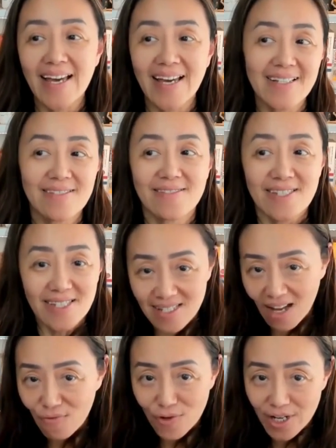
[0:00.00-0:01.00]
a
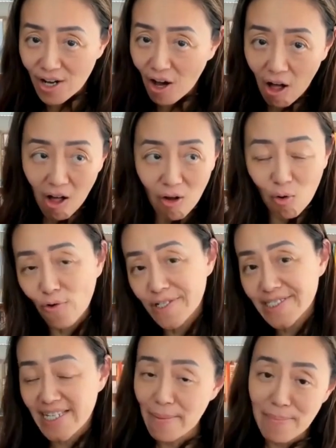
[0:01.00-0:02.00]
discovery call or
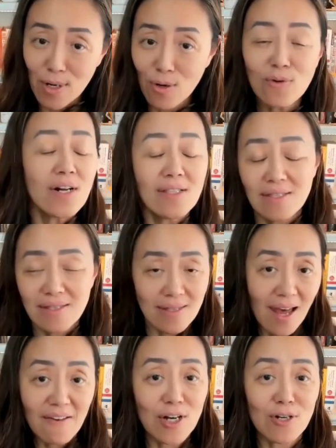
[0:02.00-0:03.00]
demo
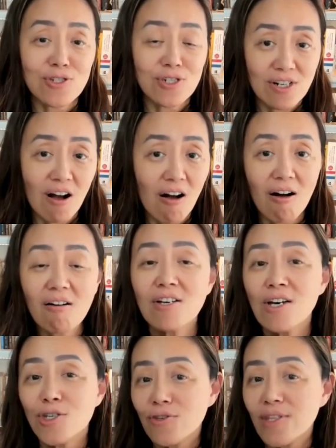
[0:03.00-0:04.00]
live coaching call
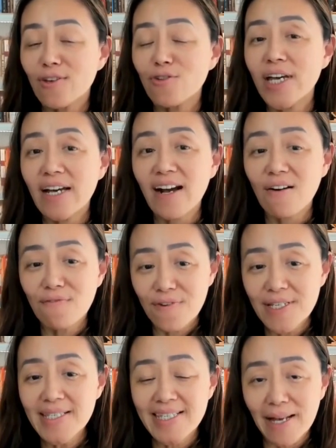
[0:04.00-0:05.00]
so that you can
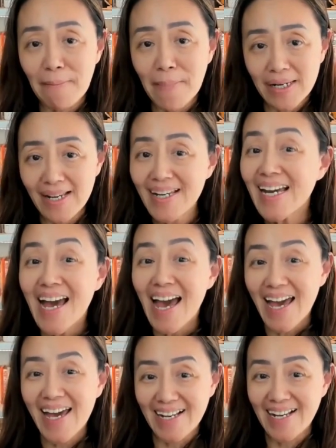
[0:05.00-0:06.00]
convince somebody,
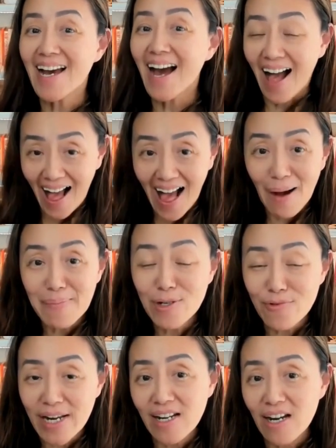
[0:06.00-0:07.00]
hey, I'm a
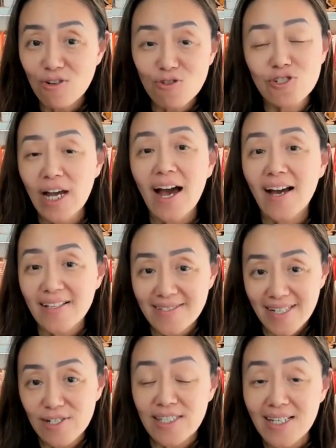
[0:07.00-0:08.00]
great coach, and
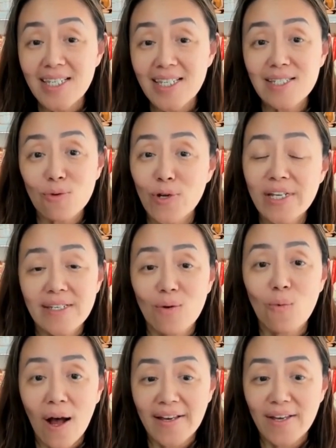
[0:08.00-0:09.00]
there, this is the
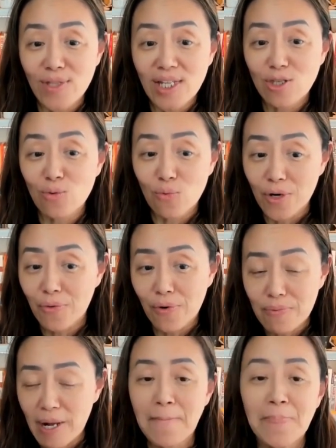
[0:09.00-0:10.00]
reason why you need to work
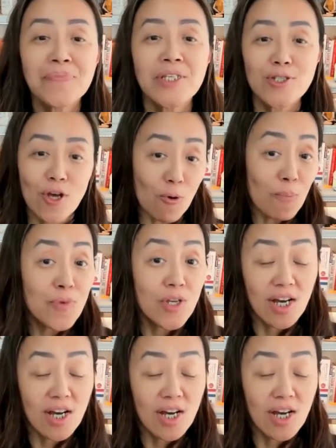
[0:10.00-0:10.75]
with me. So,